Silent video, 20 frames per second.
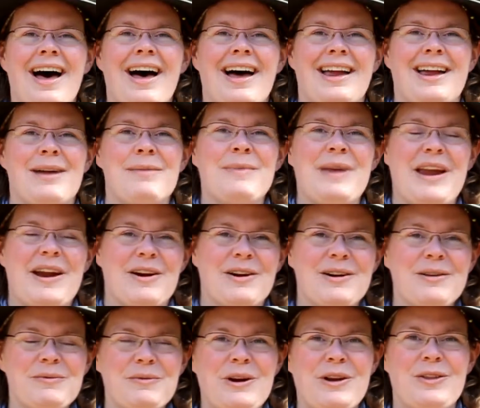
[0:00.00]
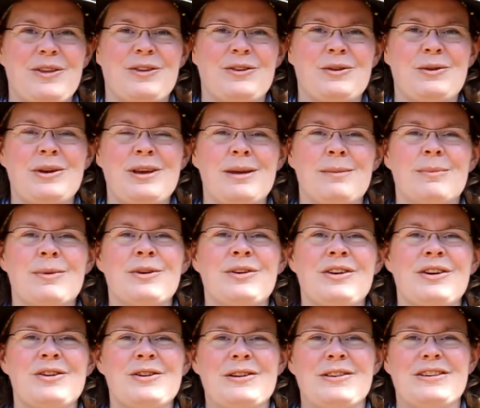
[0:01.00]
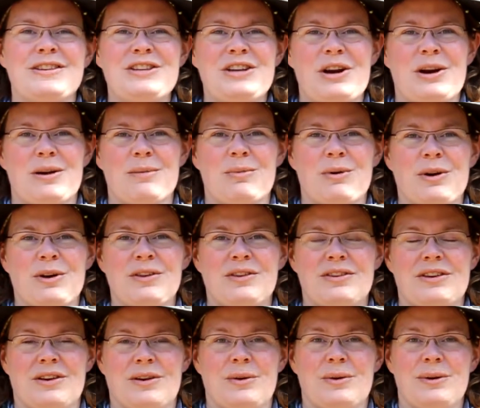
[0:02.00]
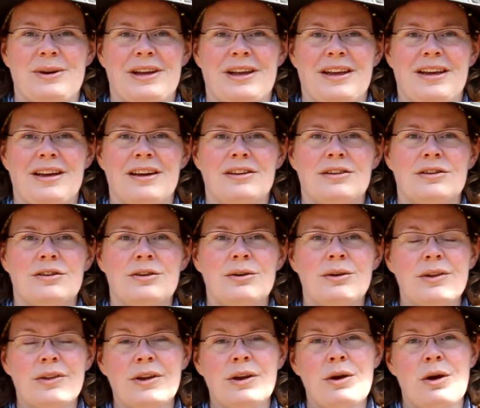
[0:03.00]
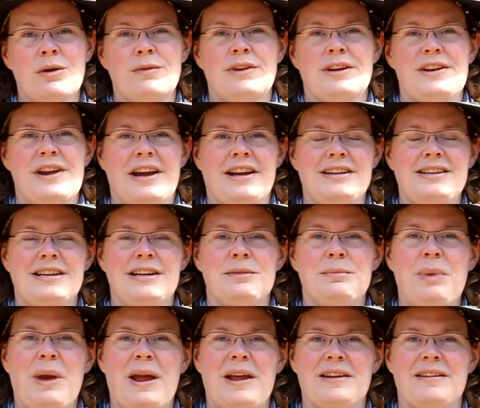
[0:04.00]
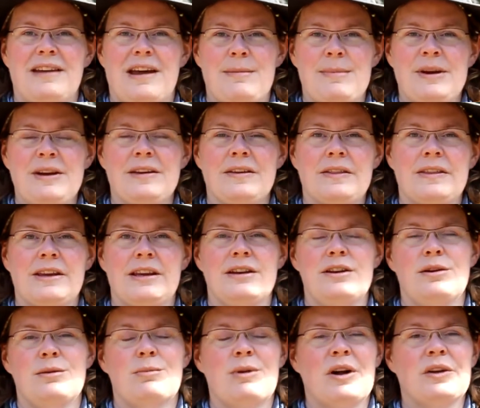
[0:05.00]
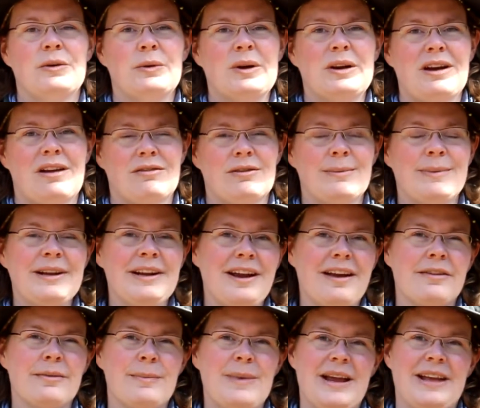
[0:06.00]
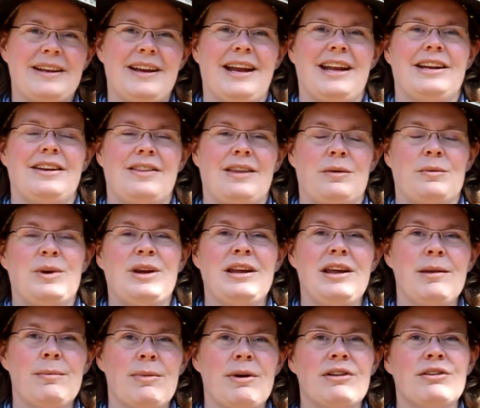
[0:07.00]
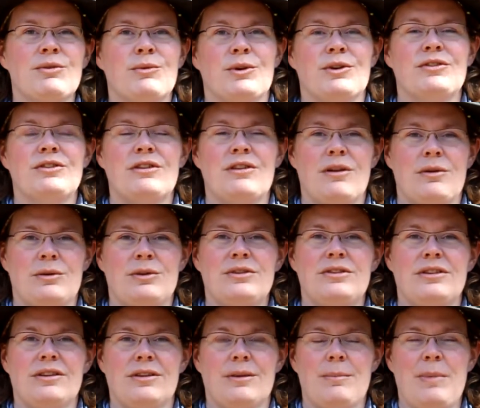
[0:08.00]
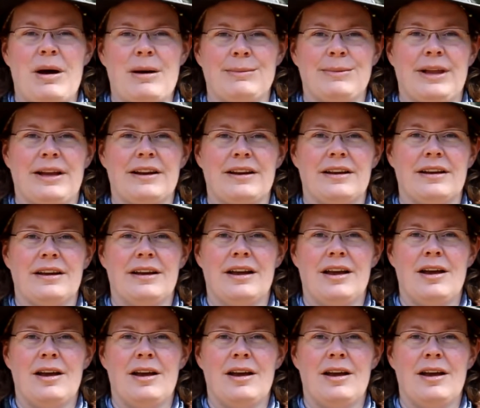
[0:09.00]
Hi, I'm Erin, one of the zookeepers here at the Cherry Brook Zoo. Due to the COVID-19 pandemic, the New Brunswick government has mandated that we keep our doors closed to the public.